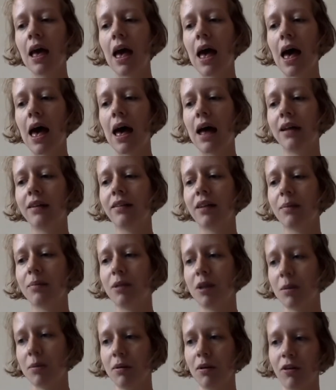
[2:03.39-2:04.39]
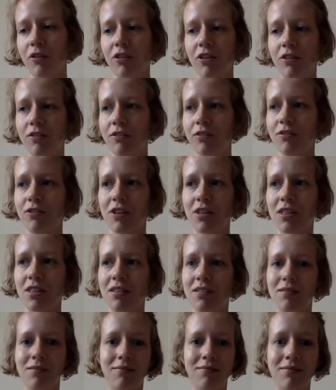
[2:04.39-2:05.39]
And I put up a lot of just
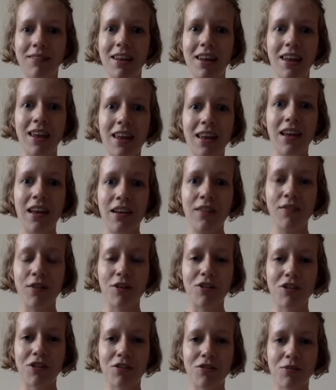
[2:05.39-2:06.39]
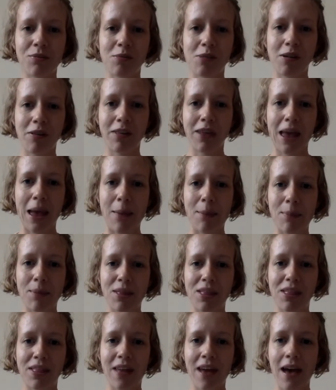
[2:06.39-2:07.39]
photos from around the
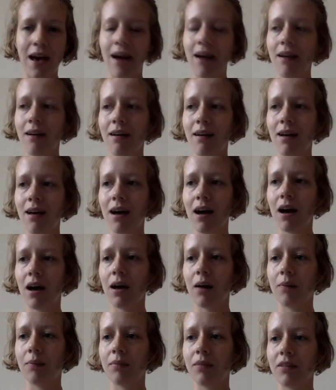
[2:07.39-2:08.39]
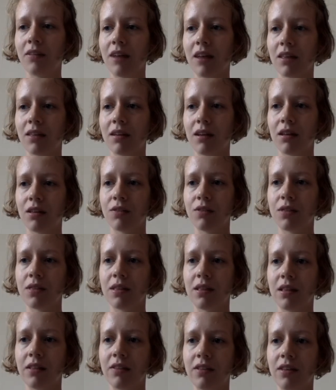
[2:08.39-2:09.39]
campus there. The textiles
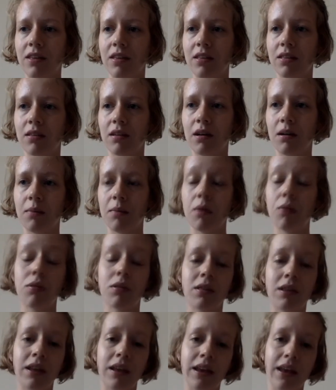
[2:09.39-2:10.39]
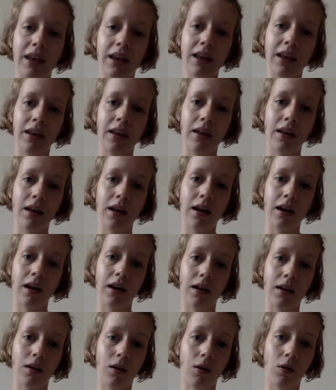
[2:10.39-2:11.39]
facilities are mostly in
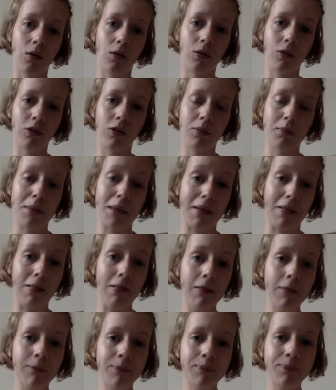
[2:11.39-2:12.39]
an old mill,